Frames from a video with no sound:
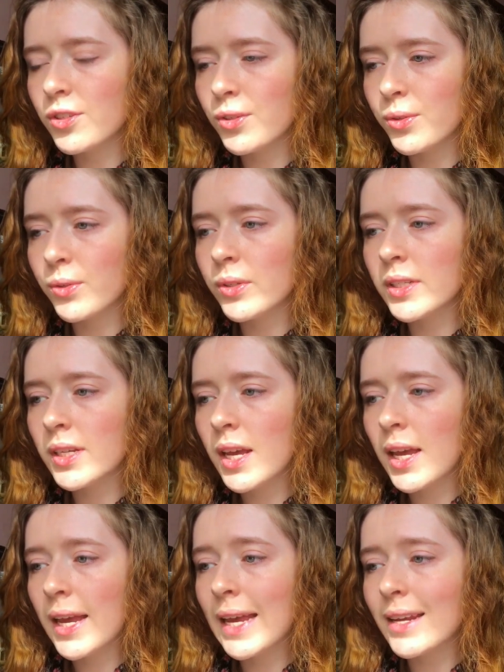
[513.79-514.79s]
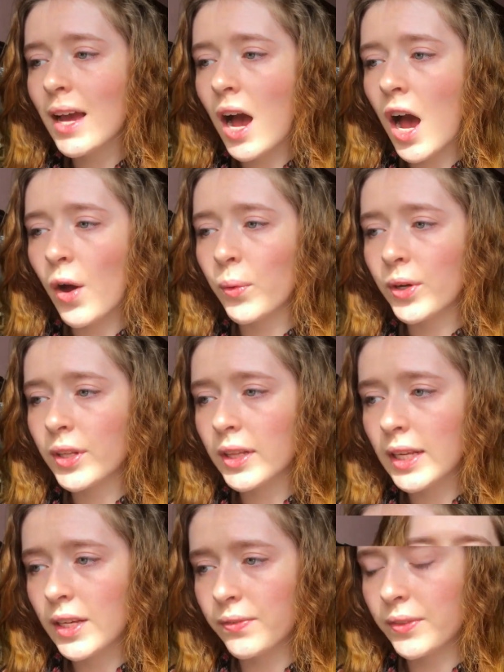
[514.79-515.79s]
choice in our
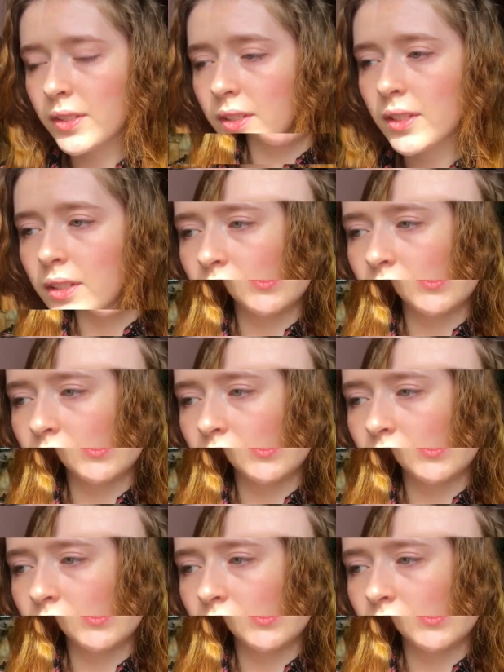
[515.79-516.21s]
lives.